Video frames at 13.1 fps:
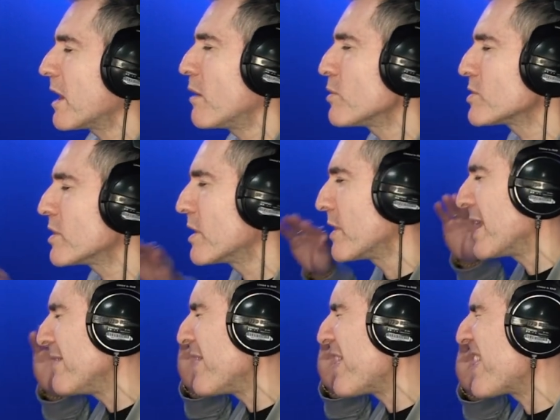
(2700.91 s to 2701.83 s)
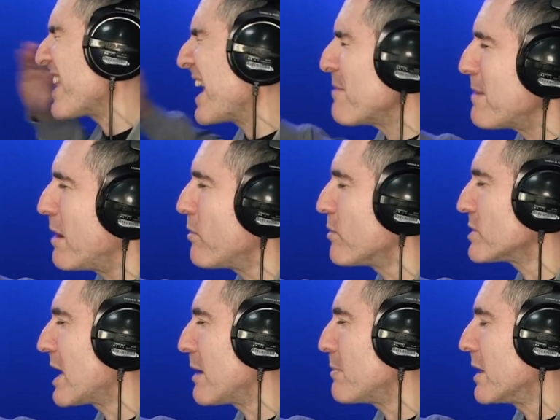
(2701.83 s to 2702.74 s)
I wasn't going to even think about what
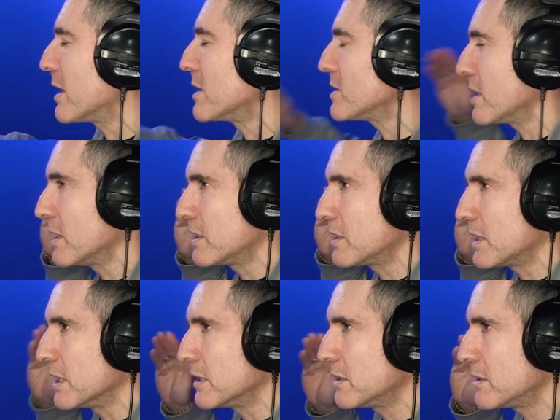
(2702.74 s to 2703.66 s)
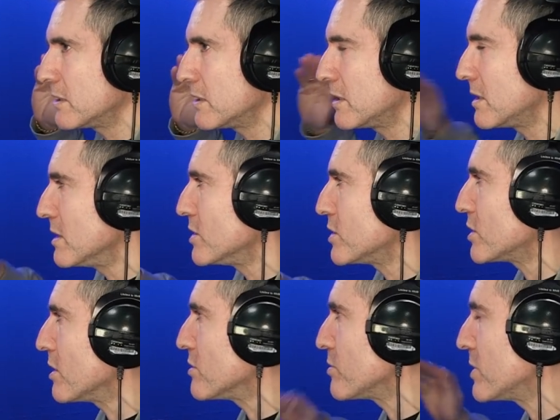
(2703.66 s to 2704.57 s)
was happening until I'd done these shows. We